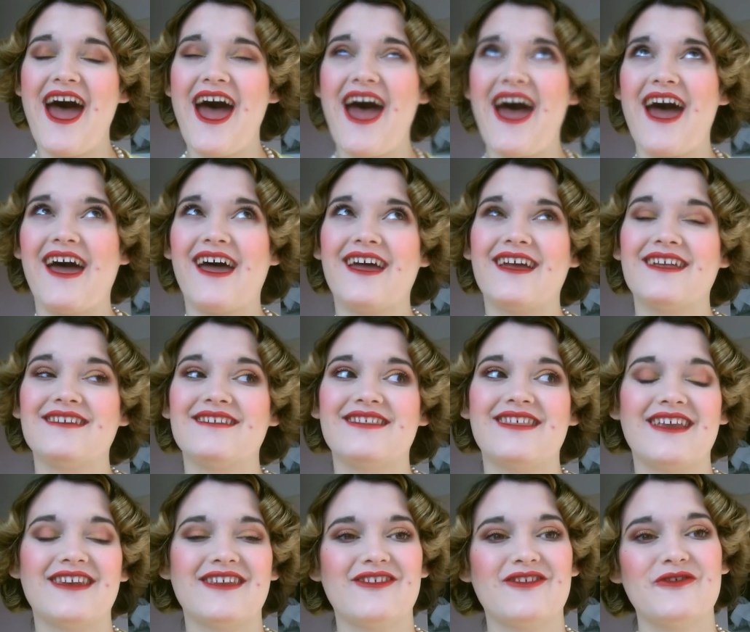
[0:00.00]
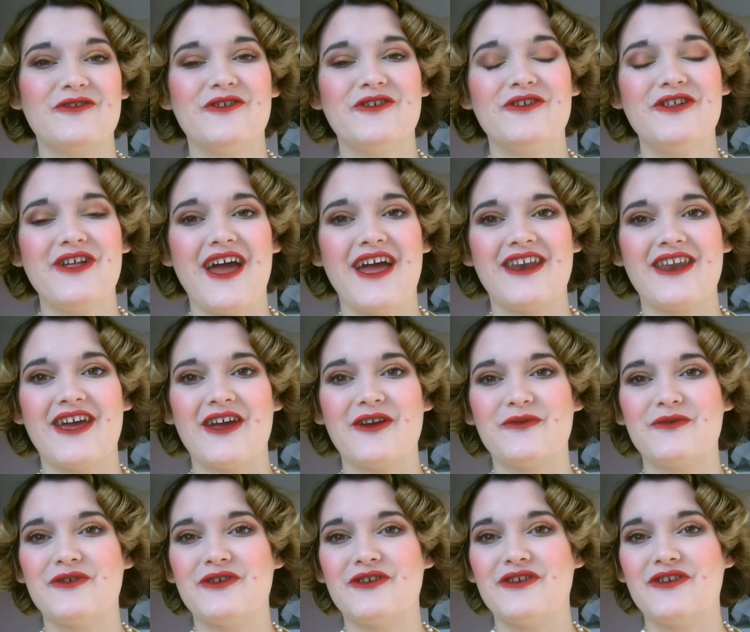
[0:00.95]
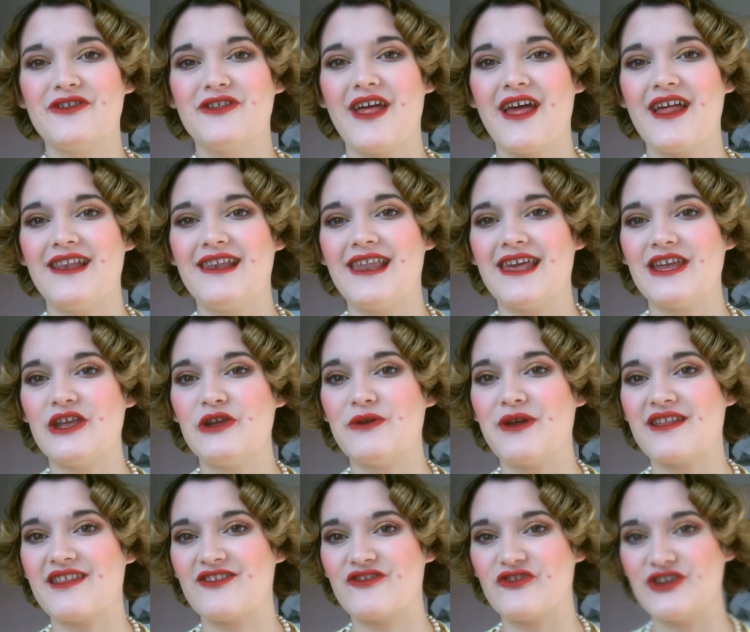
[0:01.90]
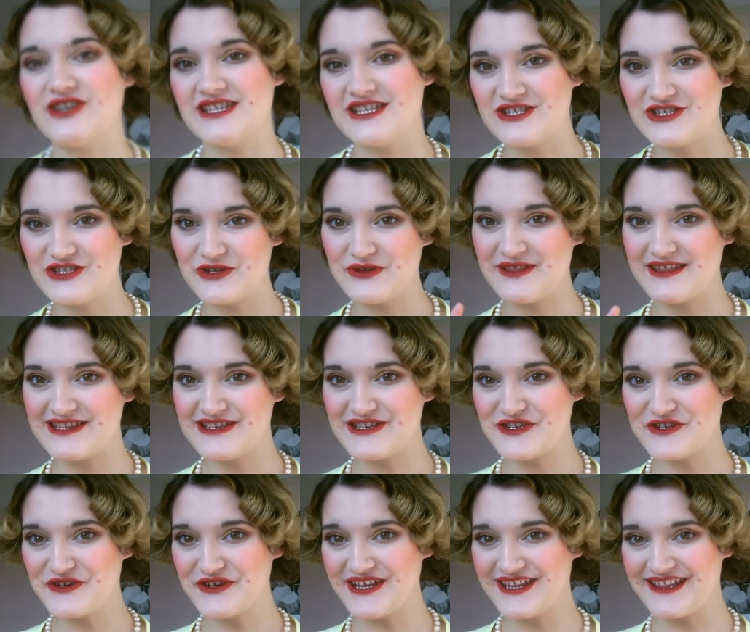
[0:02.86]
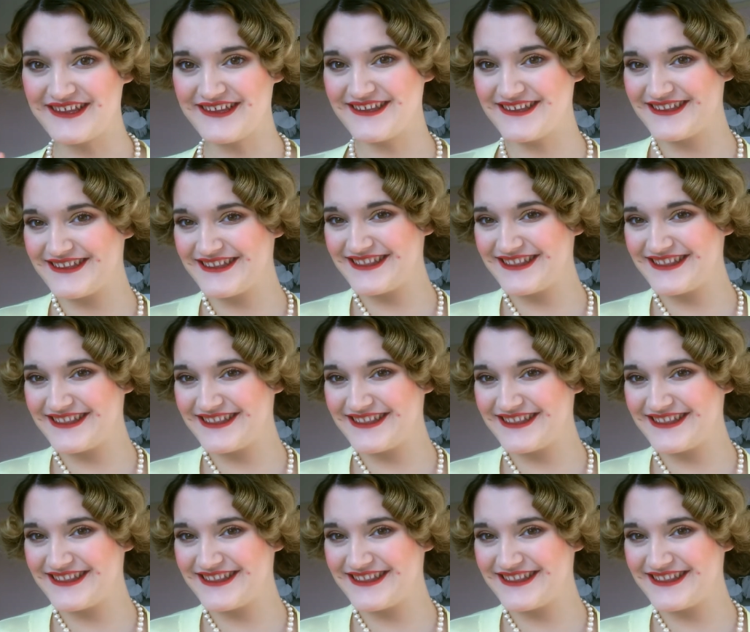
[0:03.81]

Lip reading: And that is all, and I will let you get straight into the tutorial.